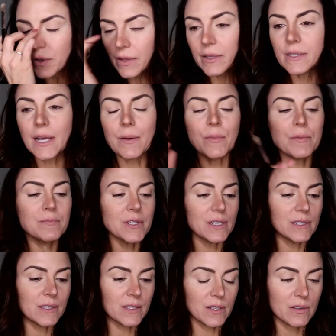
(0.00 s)
by the time I'm
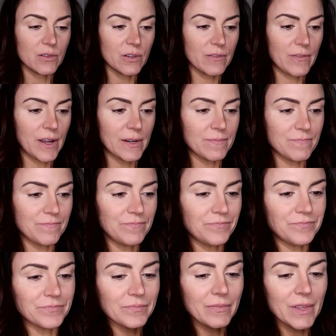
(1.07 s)
done, it's gonna look fine.
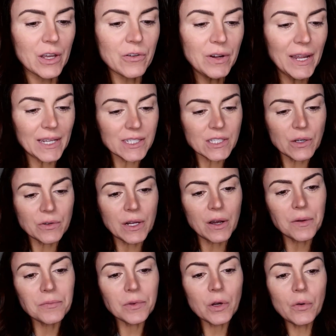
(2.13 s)
Okay, so now
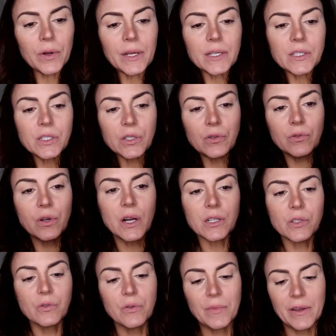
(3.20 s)
I'm going to
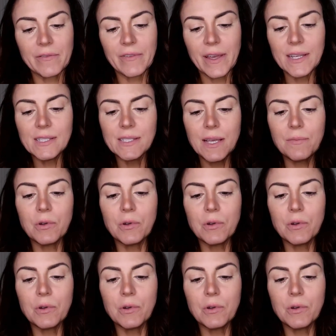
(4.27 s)
contour my face.